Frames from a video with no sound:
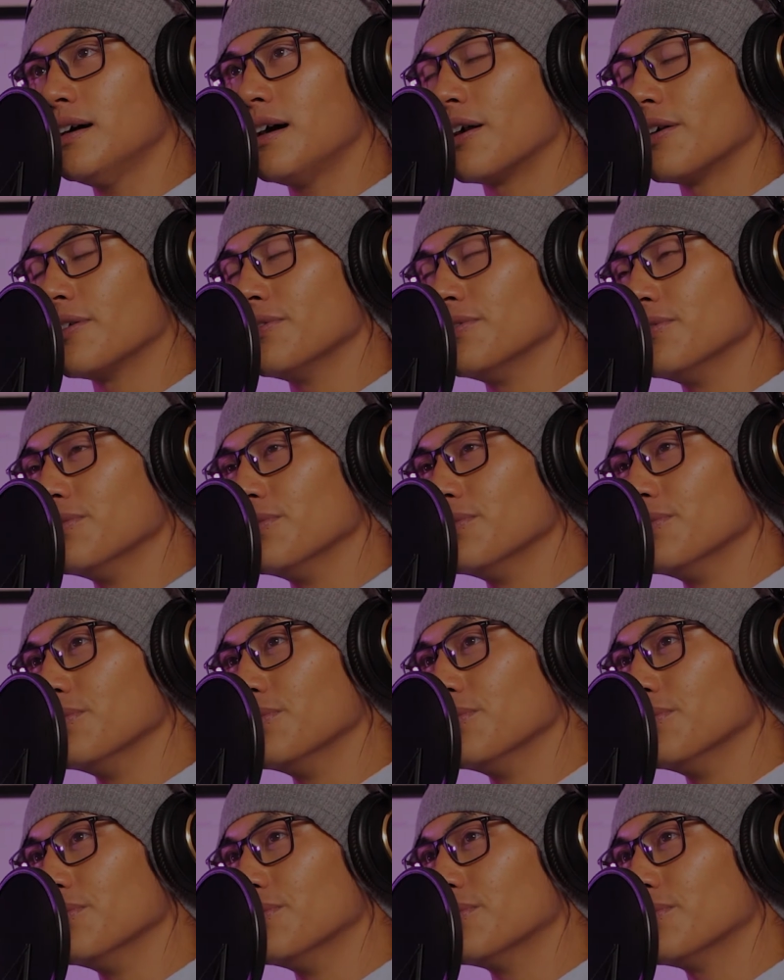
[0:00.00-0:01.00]
Are
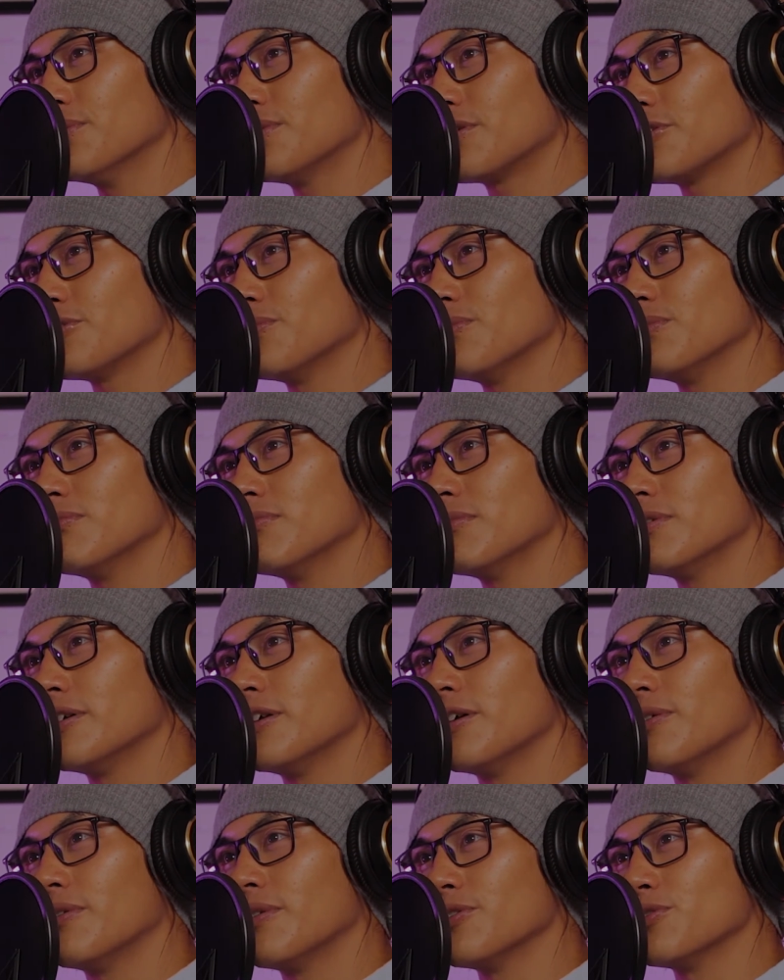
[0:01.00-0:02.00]
you
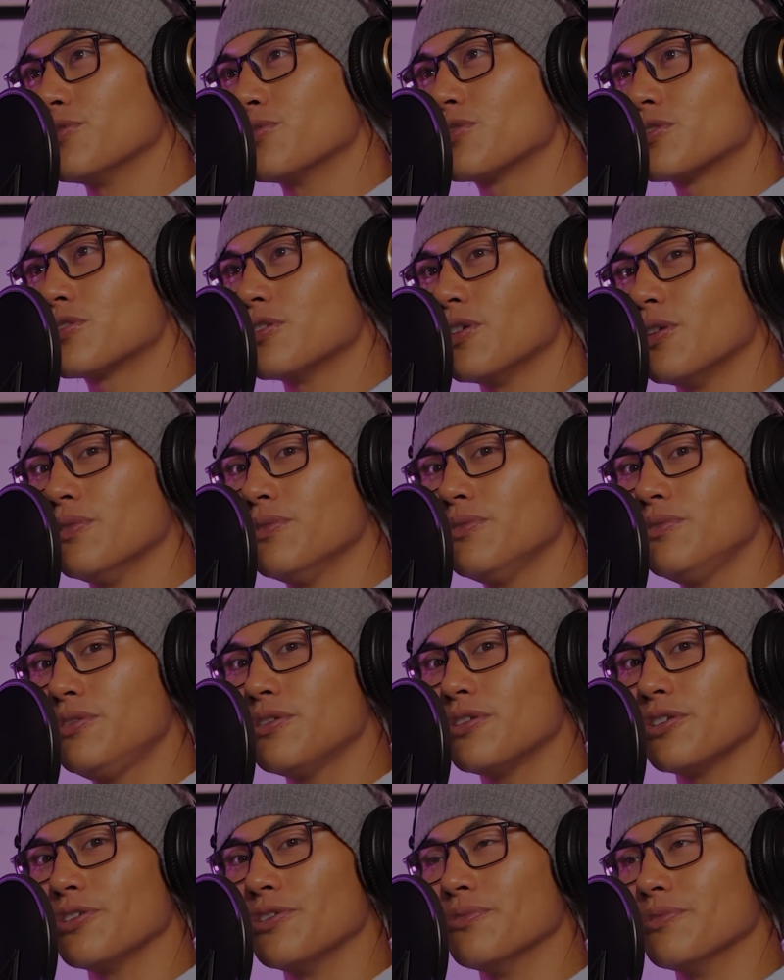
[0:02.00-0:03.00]
stoned?
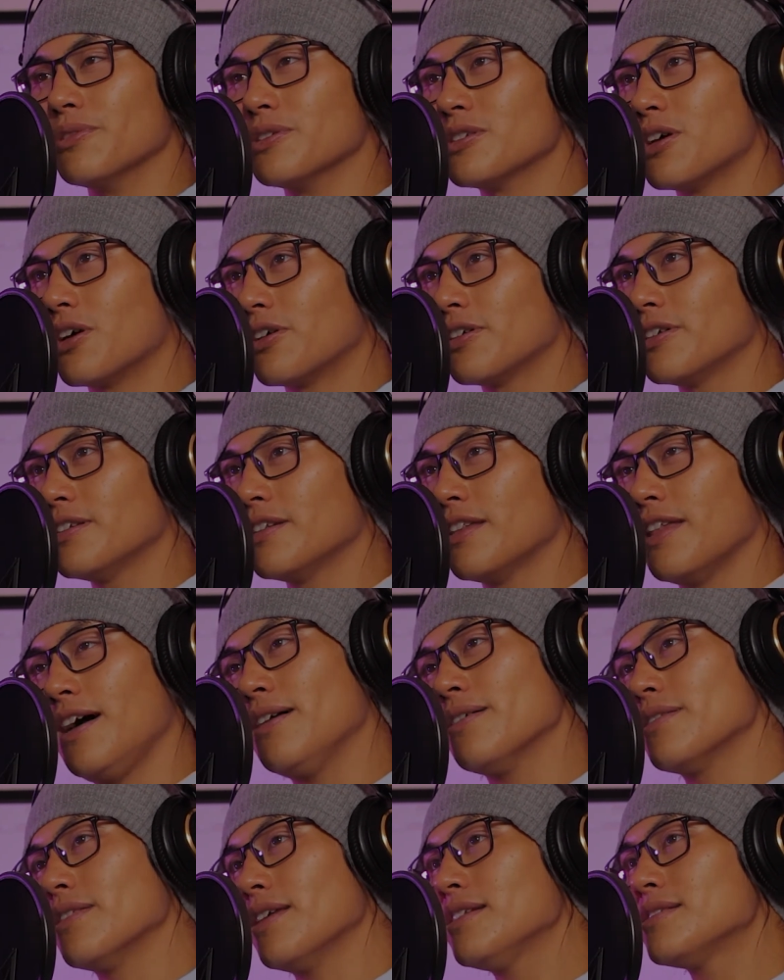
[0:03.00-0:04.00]
Are you retarded?
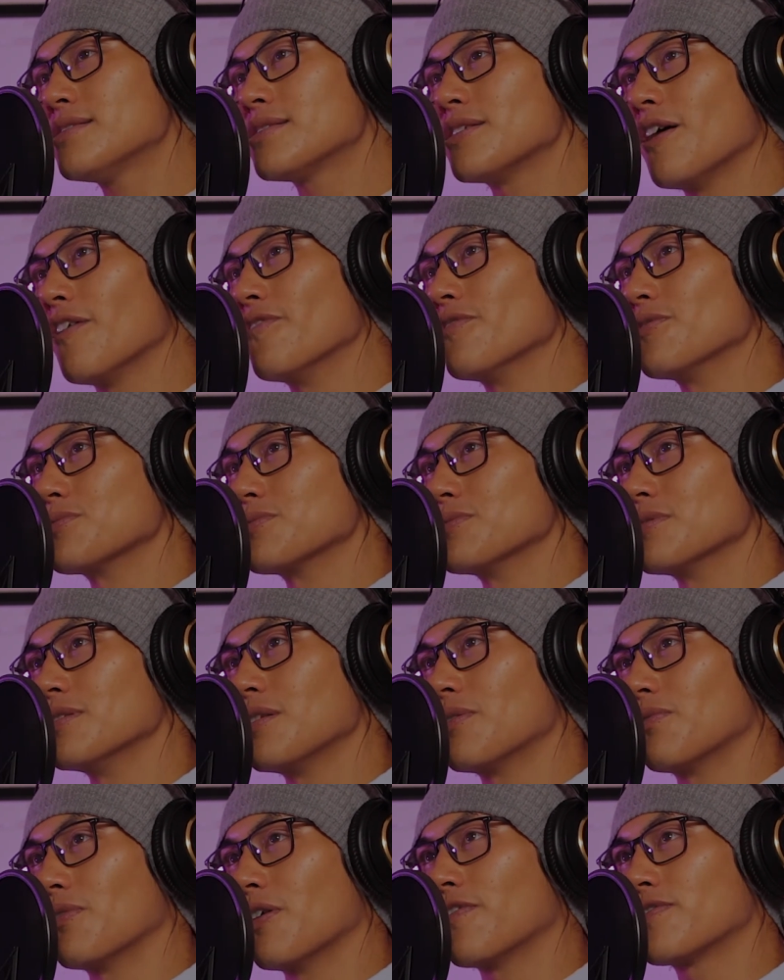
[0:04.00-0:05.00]
That stuff is
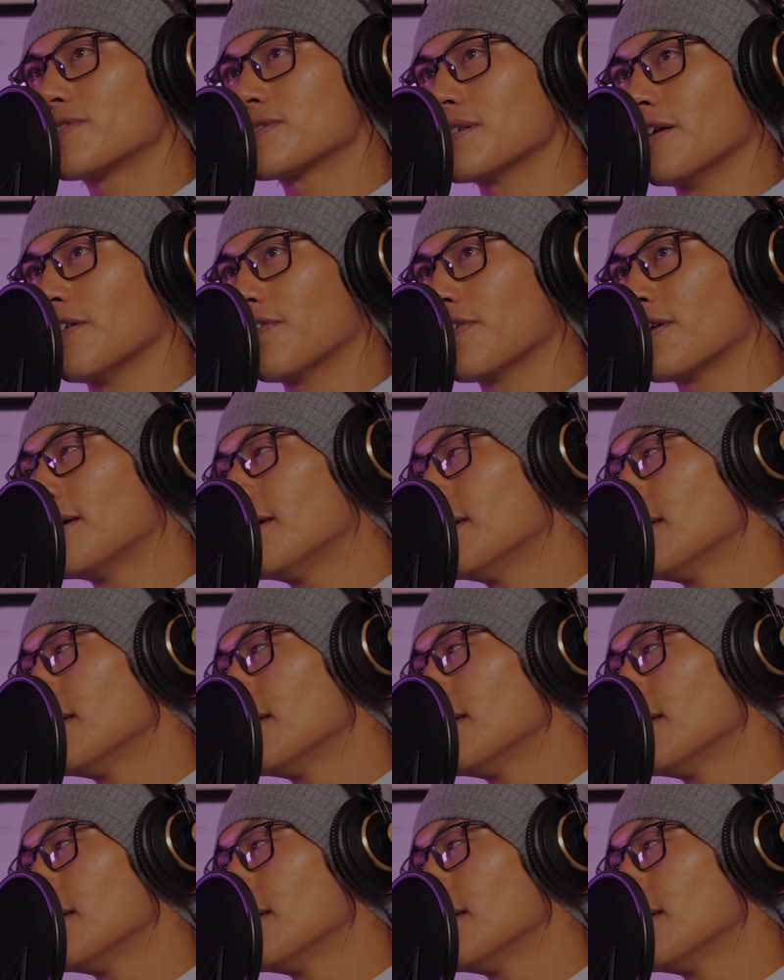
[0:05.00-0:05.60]
the rough stuff.